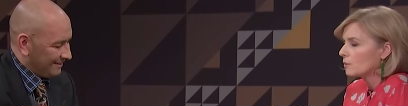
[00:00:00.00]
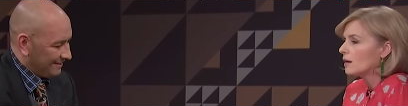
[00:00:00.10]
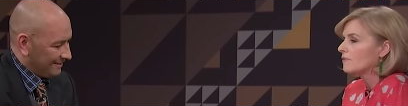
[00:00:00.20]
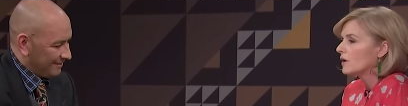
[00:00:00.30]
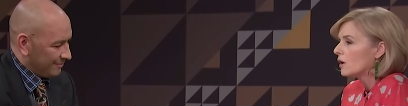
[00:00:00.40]
Speaker 1: who
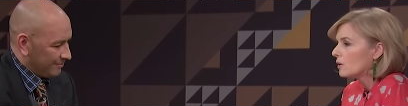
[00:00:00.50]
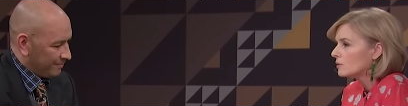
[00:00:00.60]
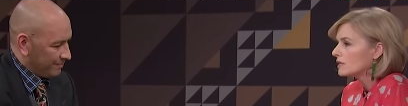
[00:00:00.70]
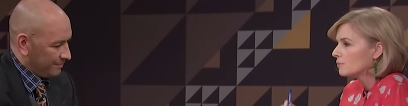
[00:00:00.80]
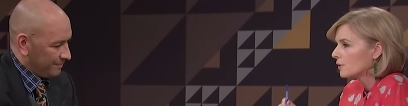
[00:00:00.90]
have the
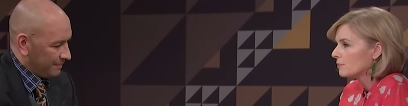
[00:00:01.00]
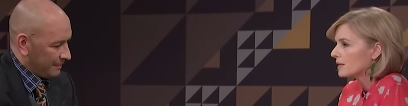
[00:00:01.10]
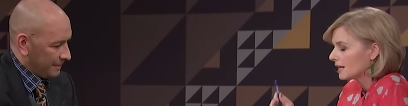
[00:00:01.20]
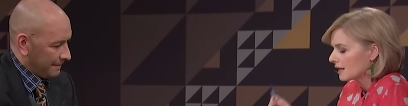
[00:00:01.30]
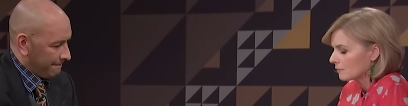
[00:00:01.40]
oldest property
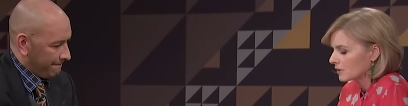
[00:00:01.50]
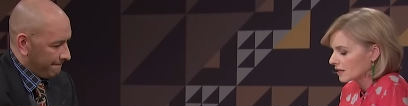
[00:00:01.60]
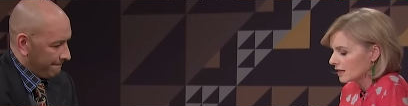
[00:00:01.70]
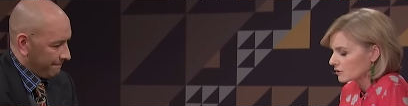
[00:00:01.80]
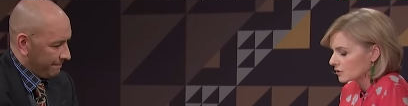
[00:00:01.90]
claim in the
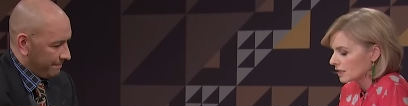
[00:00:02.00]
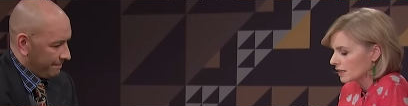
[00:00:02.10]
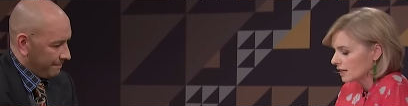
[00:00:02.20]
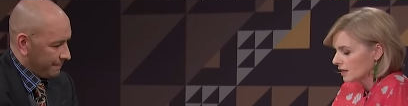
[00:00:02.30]
country?